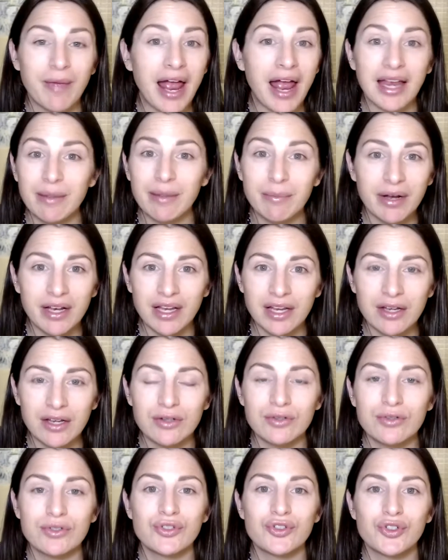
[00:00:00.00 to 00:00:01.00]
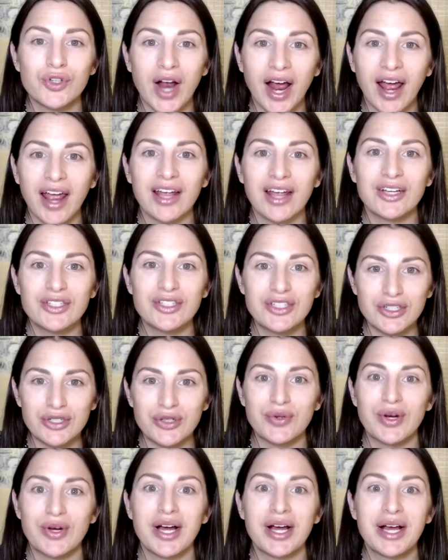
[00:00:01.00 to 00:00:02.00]
anybody who's trying
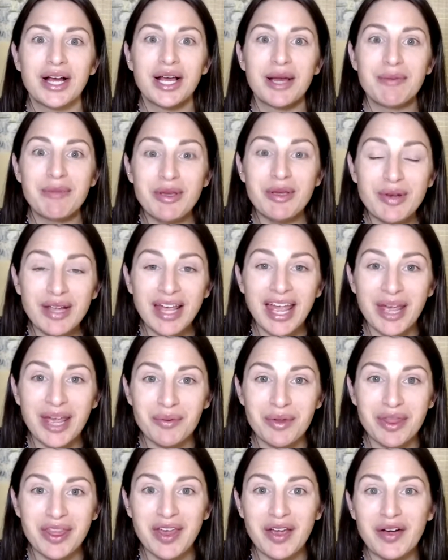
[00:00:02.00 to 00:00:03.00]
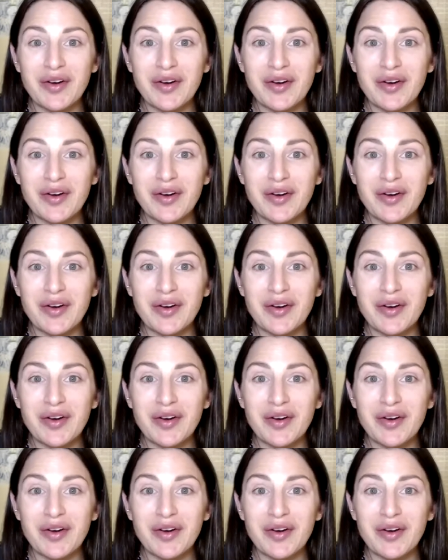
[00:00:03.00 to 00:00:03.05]
to communicate with you.